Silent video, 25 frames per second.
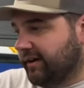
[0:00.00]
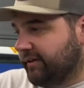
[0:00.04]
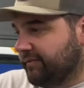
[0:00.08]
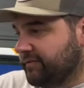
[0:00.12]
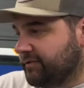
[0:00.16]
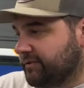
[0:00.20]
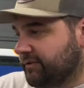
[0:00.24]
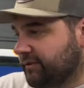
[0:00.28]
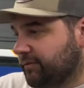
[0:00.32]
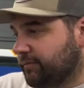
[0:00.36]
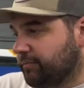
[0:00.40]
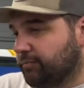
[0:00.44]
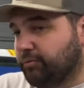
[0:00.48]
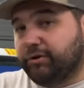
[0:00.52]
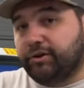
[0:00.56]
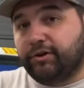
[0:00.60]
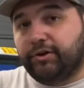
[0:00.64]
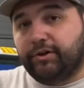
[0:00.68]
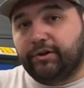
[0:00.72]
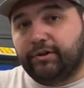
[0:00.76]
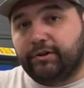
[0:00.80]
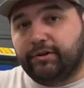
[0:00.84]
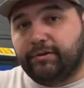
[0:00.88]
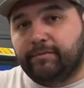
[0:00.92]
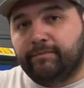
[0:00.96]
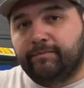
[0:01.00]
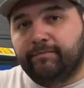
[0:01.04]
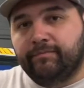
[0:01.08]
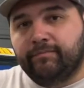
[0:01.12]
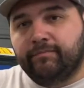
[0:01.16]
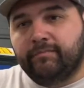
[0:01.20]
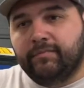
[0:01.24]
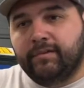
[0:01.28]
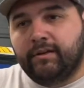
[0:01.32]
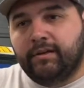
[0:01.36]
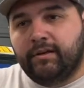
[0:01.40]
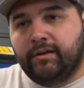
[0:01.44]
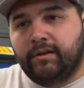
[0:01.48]
So pretty good.
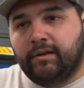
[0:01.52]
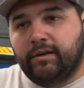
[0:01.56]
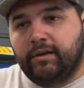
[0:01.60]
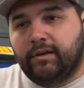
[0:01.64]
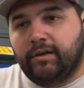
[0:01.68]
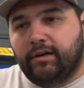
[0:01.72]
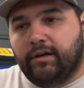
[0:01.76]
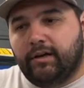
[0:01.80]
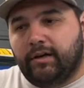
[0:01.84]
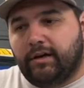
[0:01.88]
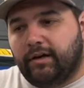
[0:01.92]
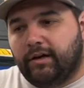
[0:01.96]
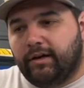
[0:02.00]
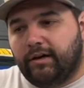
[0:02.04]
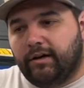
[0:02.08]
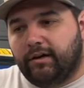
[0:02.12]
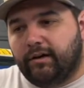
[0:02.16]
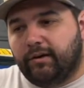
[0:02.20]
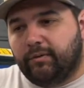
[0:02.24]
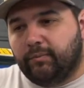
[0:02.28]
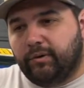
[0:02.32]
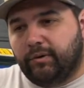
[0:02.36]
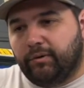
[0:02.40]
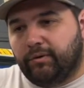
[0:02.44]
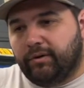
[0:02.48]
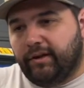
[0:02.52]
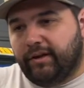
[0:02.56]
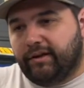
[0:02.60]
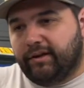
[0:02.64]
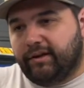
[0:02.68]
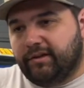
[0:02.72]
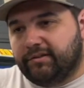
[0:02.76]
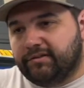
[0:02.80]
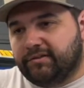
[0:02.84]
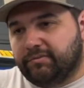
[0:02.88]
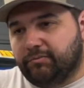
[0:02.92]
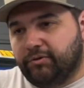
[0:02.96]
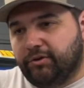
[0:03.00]
We were laying
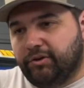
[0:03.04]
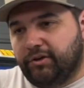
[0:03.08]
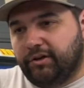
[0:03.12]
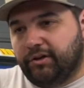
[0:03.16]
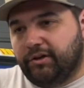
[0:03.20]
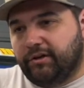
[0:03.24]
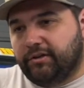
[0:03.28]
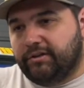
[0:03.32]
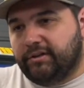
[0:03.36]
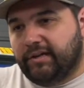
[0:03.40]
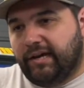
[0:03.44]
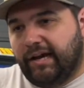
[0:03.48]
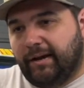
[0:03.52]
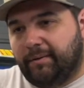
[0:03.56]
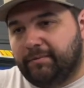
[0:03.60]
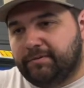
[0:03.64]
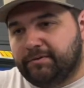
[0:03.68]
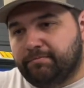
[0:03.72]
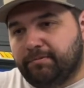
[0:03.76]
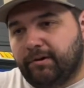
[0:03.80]
down some really good times.